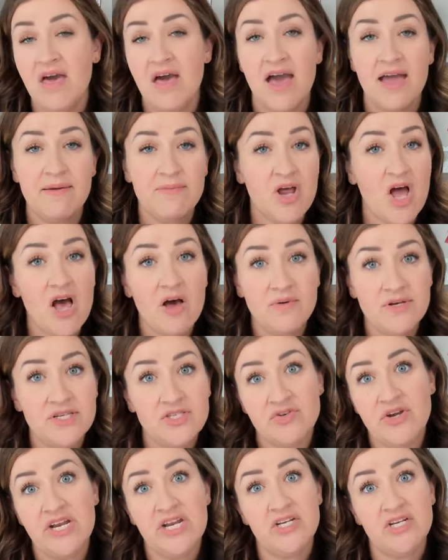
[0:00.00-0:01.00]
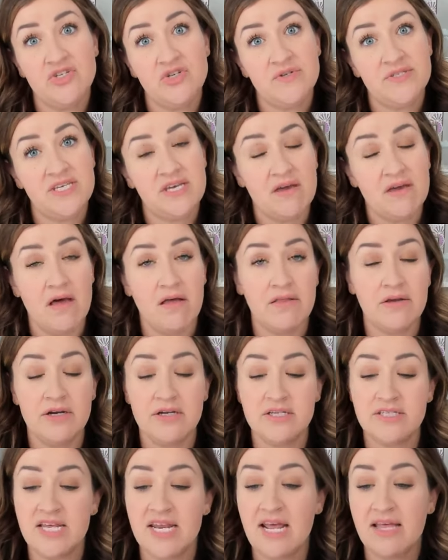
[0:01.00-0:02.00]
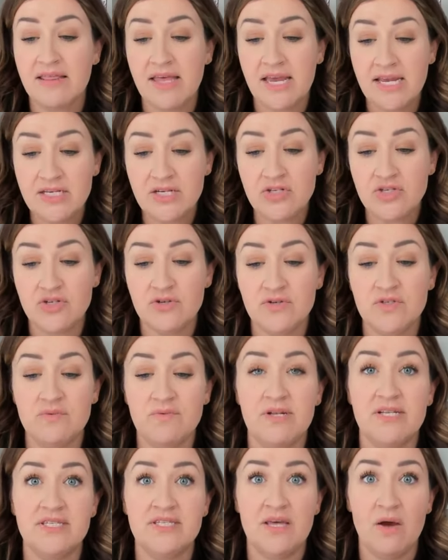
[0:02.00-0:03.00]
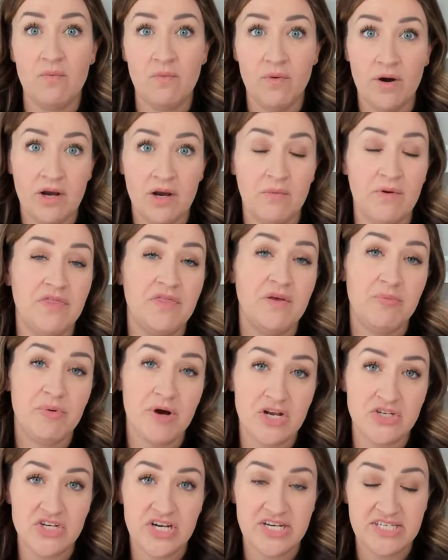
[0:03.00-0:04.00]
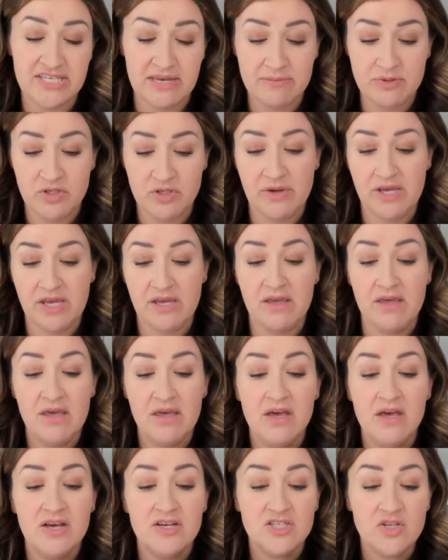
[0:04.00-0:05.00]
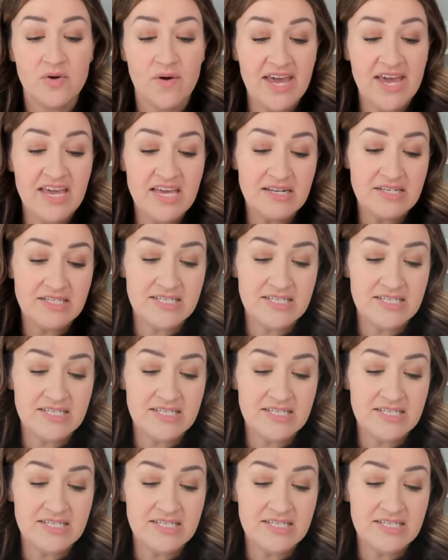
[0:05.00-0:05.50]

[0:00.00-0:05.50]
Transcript: I'm not always great at choosing colors, and I like to choose ones that work with the projects I'm doing. So I had